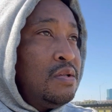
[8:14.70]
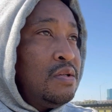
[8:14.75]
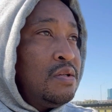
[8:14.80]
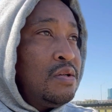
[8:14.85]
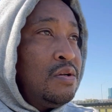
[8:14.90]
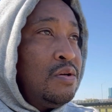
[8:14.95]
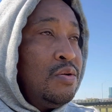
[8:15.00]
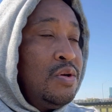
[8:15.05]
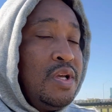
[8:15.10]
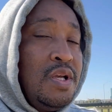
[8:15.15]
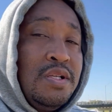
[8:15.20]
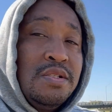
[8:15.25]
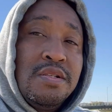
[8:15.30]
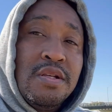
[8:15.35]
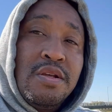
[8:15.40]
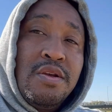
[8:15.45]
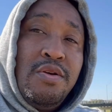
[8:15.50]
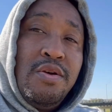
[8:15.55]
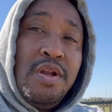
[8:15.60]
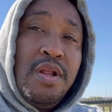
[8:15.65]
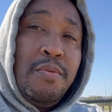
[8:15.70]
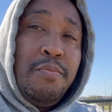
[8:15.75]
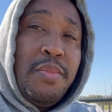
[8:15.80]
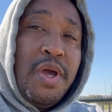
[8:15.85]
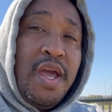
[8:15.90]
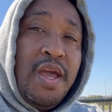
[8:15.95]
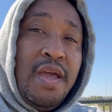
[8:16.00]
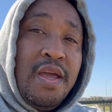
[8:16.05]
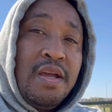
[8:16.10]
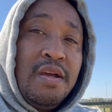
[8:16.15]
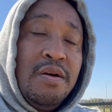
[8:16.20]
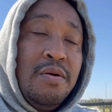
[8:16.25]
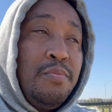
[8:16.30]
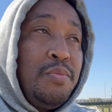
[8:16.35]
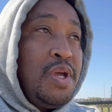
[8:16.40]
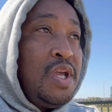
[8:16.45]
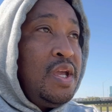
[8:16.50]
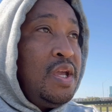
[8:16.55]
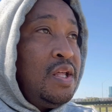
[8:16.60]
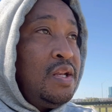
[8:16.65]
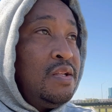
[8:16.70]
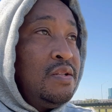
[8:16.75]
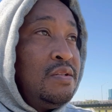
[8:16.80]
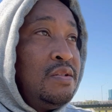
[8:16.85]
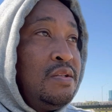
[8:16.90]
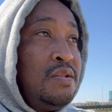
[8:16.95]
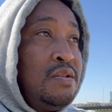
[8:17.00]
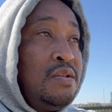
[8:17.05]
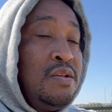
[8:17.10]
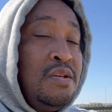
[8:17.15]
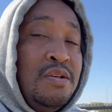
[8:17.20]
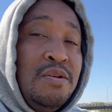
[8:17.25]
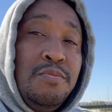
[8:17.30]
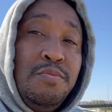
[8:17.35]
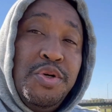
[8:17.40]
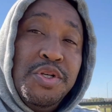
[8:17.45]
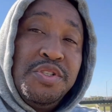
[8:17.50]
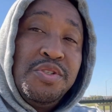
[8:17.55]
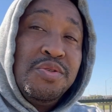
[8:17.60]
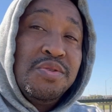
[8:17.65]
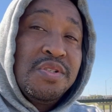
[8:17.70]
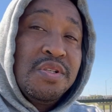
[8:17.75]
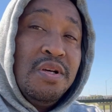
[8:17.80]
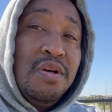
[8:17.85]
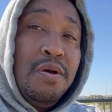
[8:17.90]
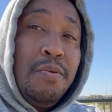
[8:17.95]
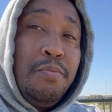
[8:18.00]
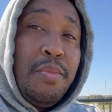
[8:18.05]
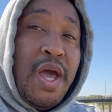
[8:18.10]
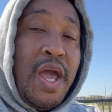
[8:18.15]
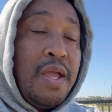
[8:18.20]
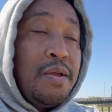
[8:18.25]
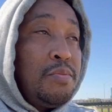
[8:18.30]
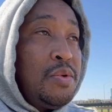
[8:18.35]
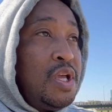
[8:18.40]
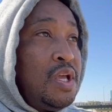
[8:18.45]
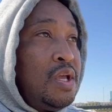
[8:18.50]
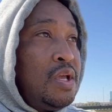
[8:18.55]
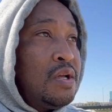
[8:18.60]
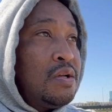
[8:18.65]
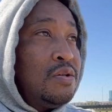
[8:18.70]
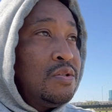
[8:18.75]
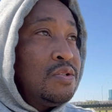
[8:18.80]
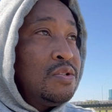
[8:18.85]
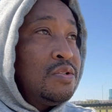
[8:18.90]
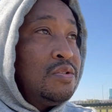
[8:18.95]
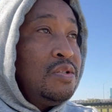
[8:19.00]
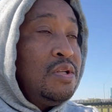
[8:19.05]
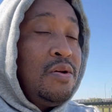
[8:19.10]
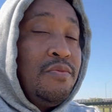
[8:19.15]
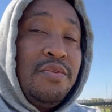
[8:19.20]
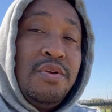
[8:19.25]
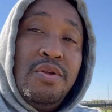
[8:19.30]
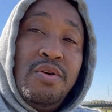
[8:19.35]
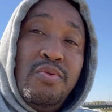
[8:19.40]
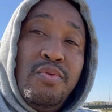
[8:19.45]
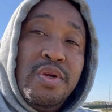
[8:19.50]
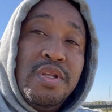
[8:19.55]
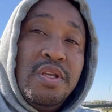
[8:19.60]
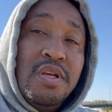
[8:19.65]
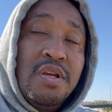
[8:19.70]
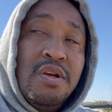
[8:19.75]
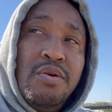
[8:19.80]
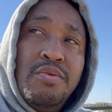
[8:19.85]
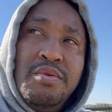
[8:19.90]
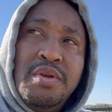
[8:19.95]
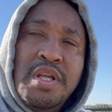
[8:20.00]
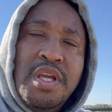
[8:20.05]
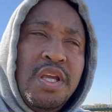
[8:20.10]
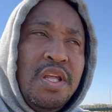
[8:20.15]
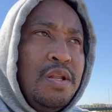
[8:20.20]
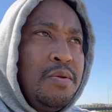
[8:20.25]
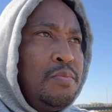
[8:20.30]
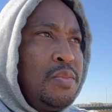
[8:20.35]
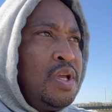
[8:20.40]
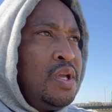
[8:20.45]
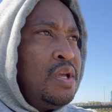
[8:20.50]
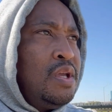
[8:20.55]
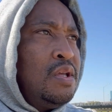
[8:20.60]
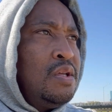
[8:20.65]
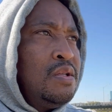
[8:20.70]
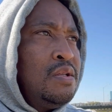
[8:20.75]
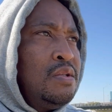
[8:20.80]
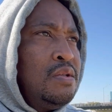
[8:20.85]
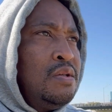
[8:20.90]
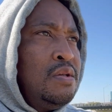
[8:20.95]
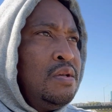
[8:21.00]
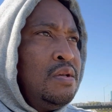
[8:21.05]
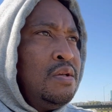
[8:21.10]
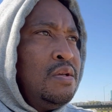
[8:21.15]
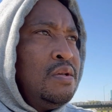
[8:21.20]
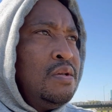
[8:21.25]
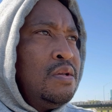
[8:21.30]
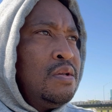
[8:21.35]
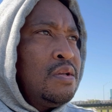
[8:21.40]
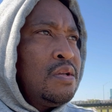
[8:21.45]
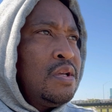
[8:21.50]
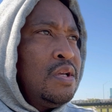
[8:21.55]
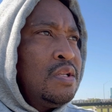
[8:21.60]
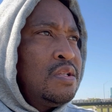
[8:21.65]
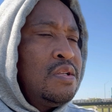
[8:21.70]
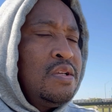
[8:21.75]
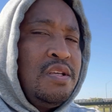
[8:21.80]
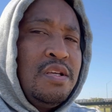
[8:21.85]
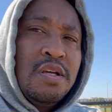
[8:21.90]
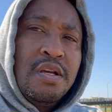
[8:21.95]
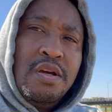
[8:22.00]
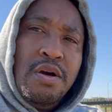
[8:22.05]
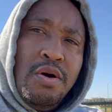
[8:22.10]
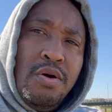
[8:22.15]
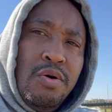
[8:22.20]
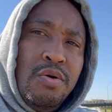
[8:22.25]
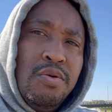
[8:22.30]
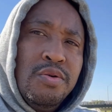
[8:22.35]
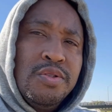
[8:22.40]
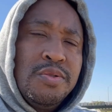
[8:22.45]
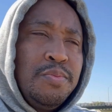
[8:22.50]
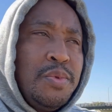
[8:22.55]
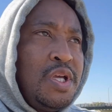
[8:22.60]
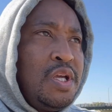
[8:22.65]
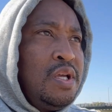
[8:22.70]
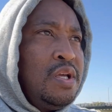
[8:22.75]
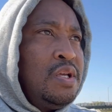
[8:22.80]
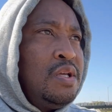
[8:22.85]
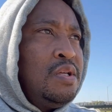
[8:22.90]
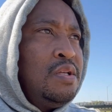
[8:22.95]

Go ahead and secure that bag up, man, and put you some back, man, because you never know when you're going to need it, man. Get to your goals, man.